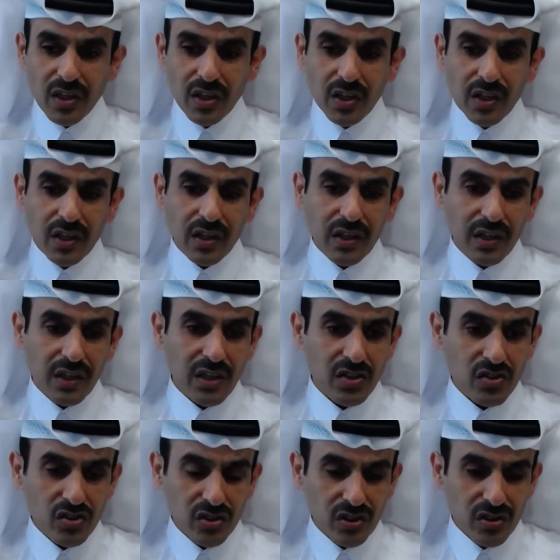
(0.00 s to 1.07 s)

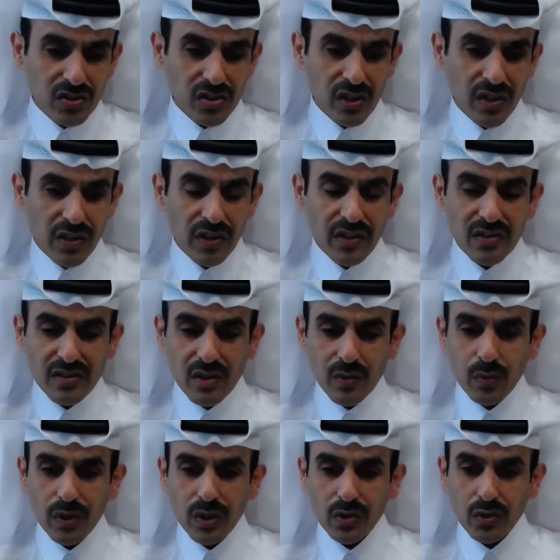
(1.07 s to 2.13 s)
research and things that
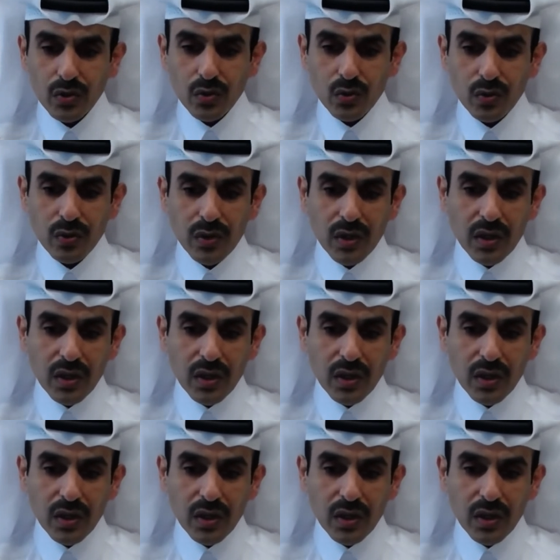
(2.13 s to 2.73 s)
we need to do